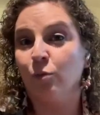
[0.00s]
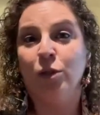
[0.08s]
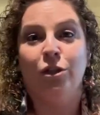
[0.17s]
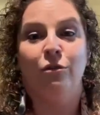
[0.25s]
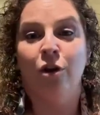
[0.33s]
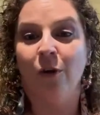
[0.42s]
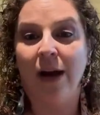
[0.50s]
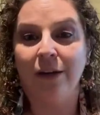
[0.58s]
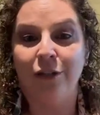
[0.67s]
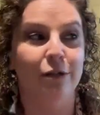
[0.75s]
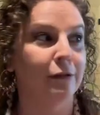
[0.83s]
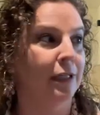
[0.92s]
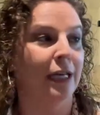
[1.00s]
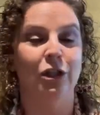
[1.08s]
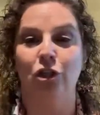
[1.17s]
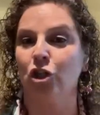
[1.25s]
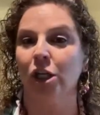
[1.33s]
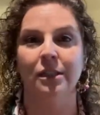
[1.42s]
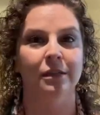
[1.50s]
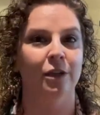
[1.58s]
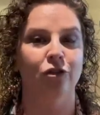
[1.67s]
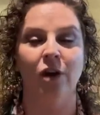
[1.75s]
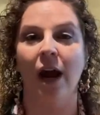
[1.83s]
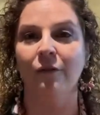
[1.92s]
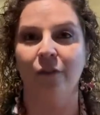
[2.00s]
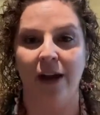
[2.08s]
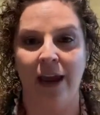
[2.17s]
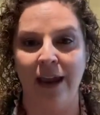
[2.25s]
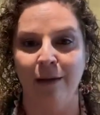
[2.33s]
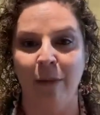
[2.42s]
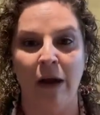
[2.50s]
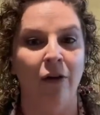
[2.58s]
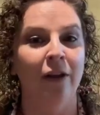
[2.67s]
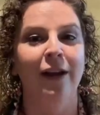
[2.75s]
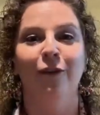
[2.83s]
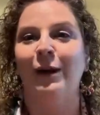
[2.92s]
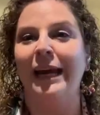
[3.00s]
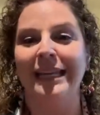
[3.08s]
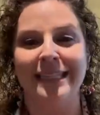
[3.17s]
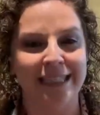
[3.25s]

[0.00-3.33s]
Because once you know how to do it, it's just like TradFi AML, right?